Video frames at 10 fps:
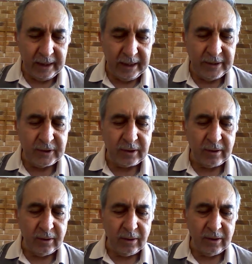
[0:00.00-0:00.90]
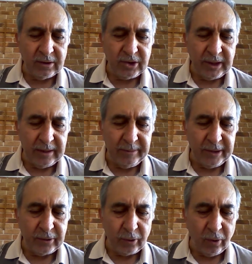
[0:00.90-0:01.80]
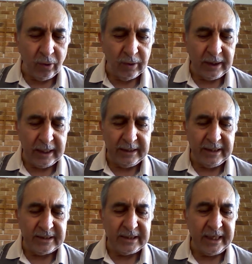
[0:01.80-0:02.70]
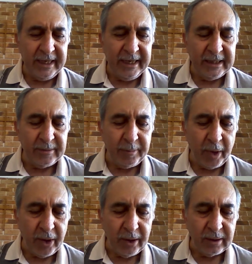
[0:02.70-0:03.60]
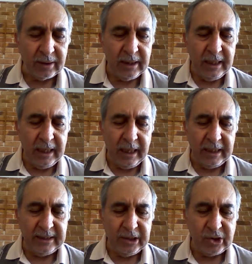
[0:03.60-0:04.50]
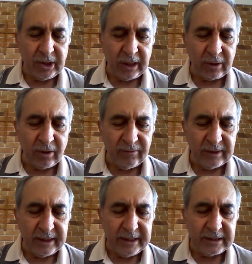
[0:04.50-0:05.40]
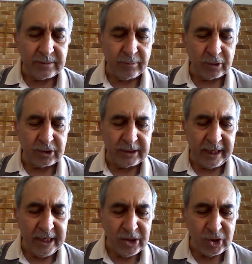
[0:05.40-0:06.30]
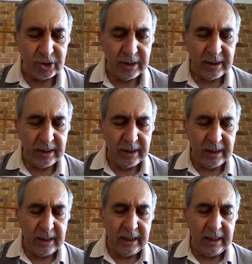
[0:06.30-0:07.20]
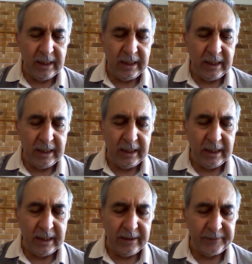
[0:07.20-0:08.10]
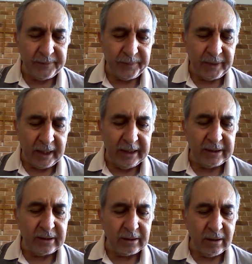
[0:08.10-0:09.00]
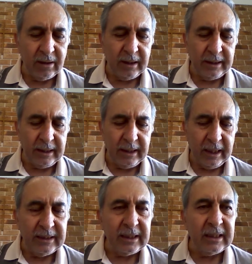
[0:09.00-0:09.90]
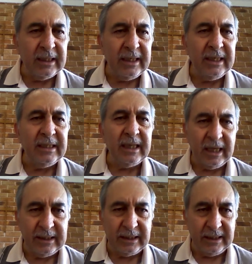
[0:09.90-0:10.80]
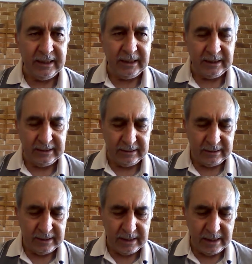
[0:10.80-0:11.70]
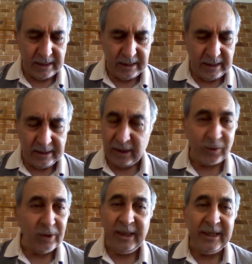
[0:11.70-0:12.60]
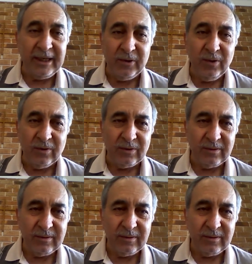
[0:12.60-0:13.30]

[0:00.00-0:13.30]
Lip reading: his cloth shall be torn, and his head bare, and he shall cover his mustache, and cry, unclean, unclean." That's all he can do.